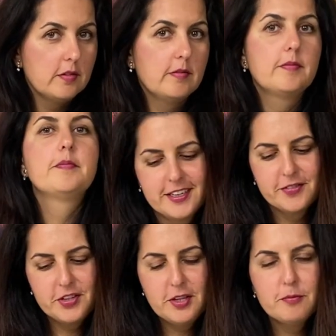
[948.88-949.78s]
This
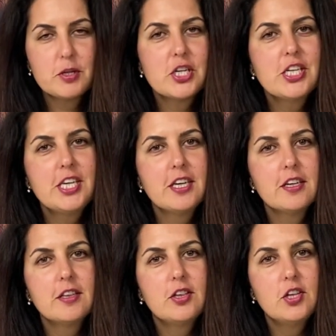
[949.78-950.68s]
machine has 3
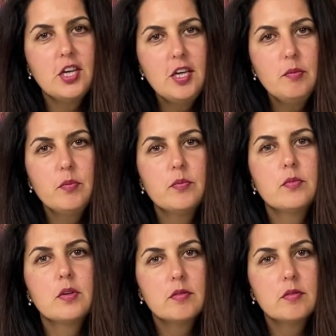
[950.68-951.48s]
big features.